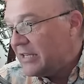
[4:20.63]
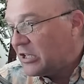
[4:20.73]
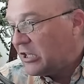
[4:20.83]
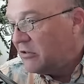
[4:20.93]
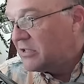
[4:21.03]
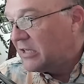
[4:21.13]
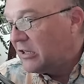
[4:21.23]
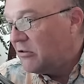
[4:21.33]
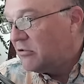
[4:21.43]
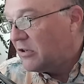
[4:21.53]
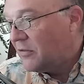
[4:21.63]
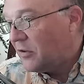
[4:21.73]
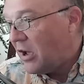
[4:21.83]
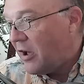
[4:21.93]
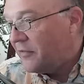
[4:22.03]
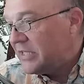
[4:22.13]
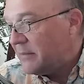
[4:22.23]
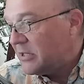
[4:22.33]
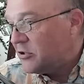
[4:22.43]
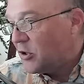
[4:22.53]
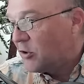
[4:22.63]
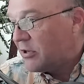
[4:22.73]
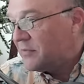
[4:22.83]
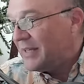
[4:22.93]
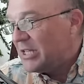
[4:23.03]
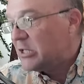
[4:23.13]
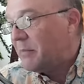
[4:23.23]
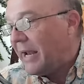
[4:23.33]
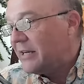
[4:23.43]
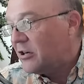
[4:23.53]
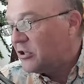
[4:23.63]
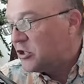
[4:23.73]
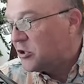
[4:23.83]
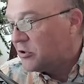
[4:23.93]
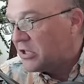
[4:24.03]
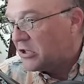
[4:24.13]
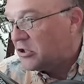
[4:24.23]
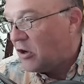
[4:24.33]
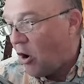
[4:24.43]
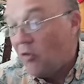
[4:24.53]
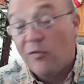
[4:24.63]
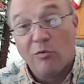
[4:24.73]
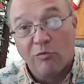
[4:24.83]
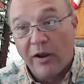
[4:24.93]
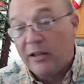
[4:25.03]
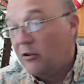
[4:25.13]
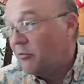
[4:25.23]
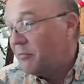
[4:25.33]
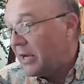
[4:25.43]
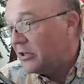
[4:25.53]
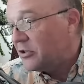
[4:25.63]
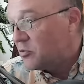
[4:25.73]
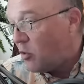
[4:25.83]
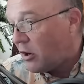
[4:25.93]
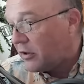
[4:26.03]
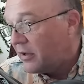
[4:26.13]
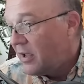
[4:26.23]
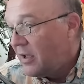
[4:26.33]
is accusing the union of, of attempting to aggressively expand on its jurisdiction over regular maintenance work.